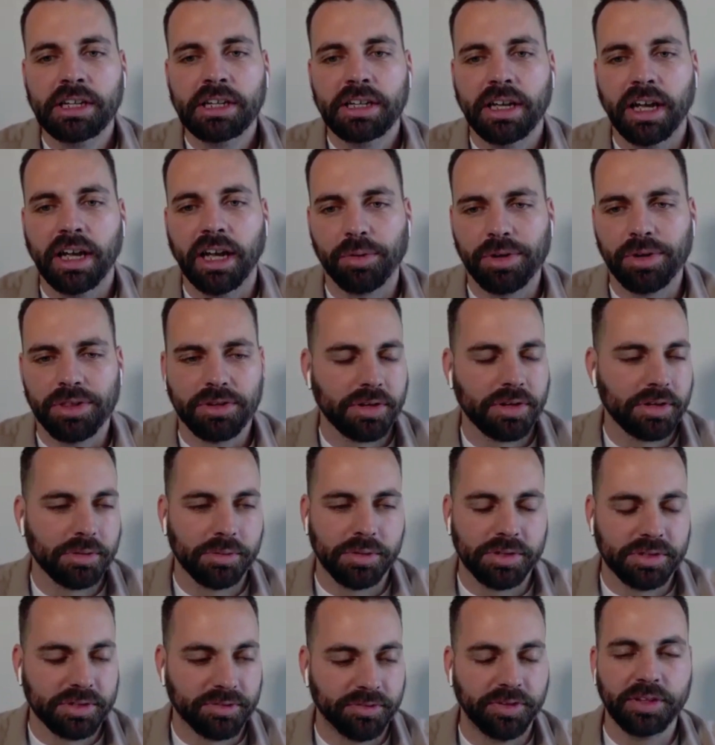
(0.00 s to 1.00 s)
whether it
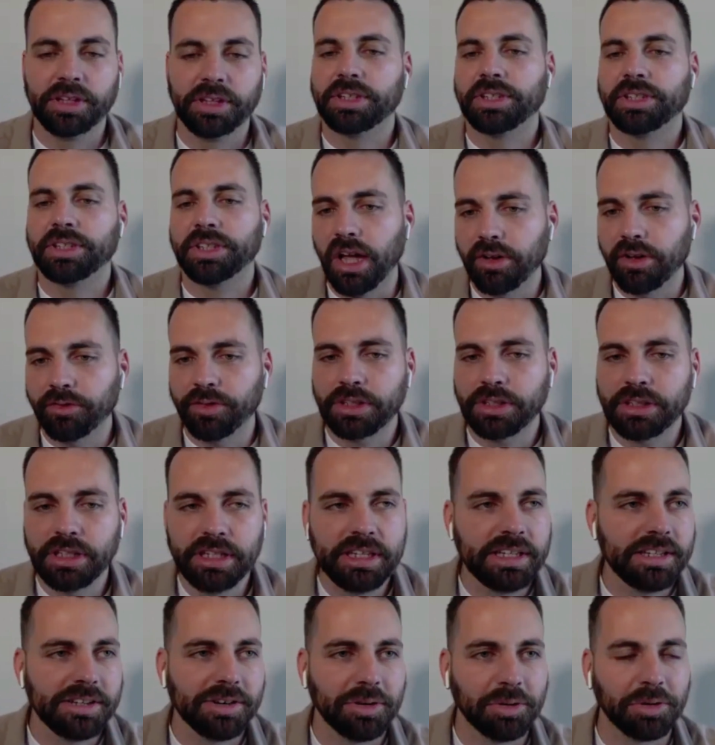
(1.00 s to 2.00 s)
was
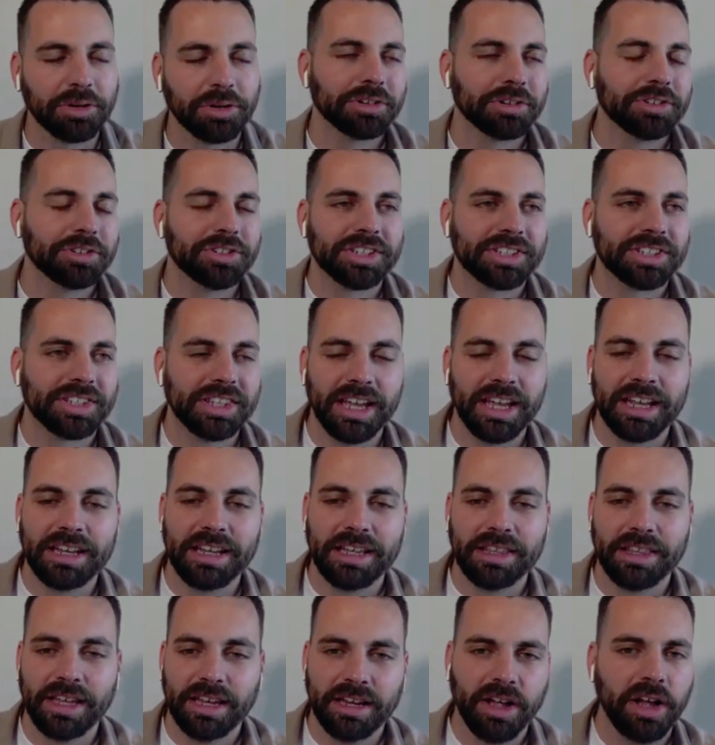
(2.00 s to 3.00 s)
philosophically or just the
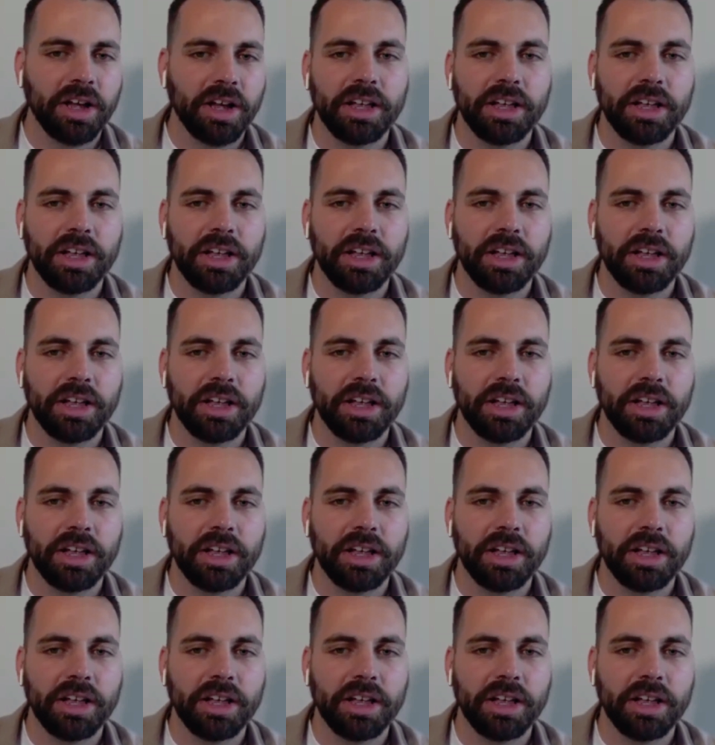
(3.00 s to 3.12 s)
idea that